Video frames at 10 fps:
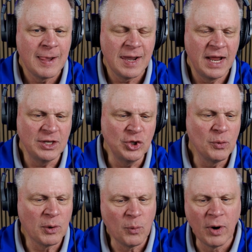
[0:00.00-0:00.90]
and you
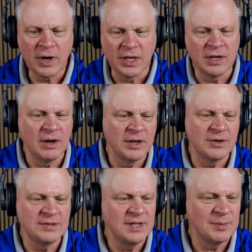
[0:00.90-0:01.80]
were working on your
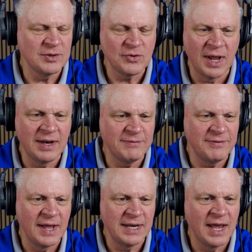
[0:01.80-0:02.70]
team of trying to
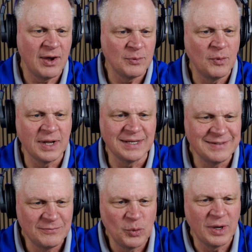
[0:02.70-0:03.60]
find out what
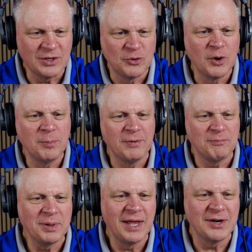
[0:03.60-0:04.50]
group of
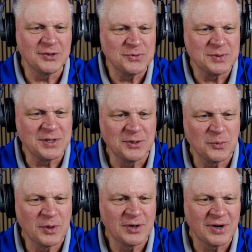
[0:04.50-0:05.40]
players was going to
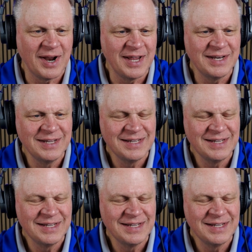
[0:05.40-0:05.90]
work right.